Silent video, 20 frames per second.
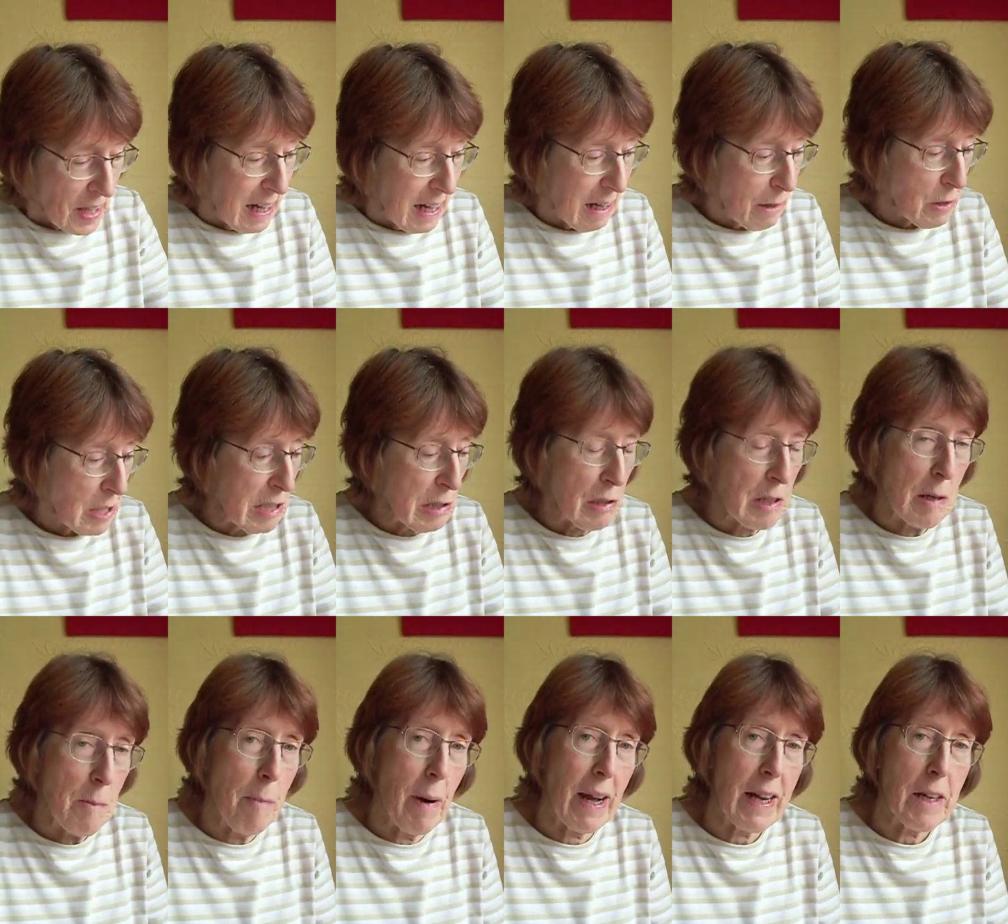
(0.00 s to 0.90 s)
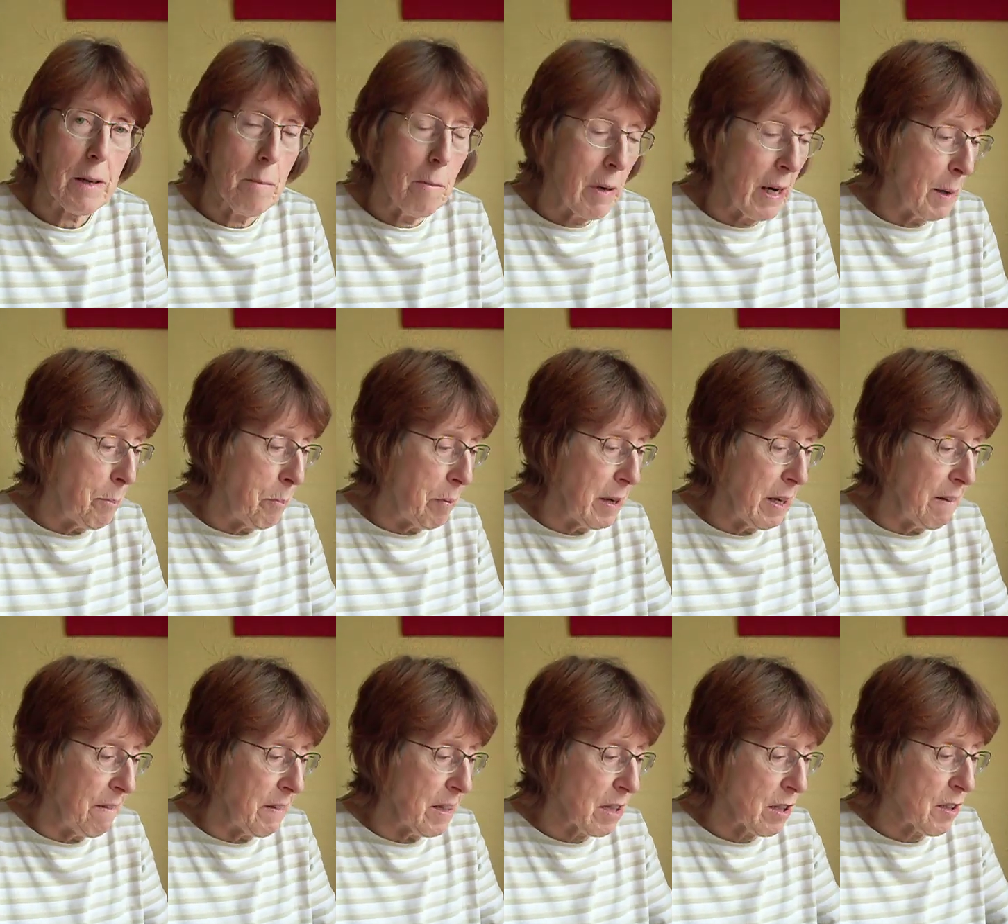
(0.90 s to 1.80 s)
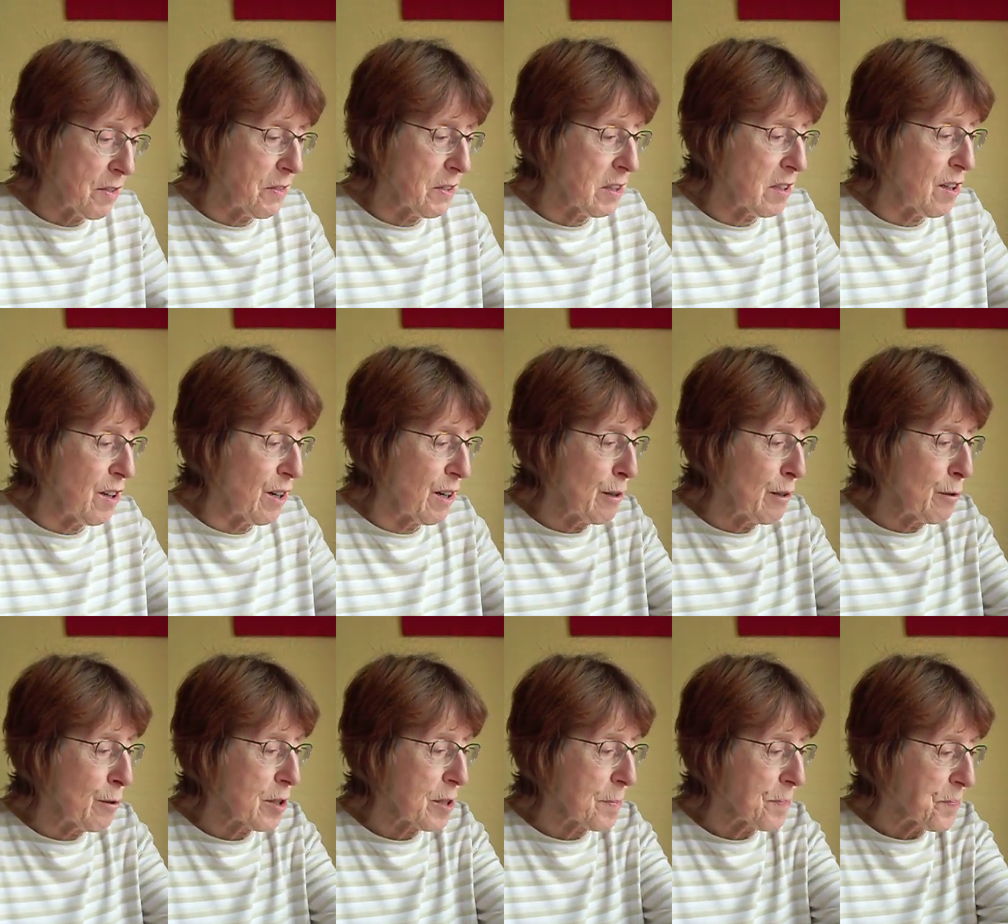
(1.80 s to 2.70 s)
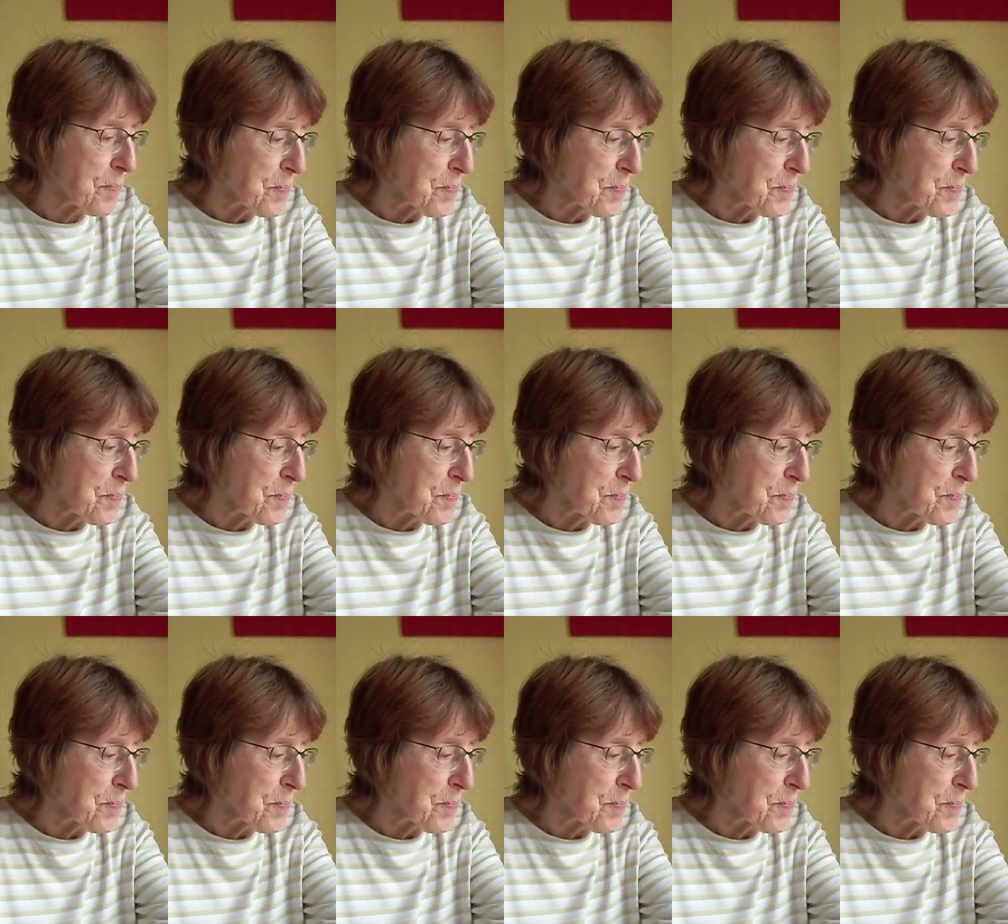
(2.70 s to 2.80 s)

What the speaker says: I was looking back at my previous videos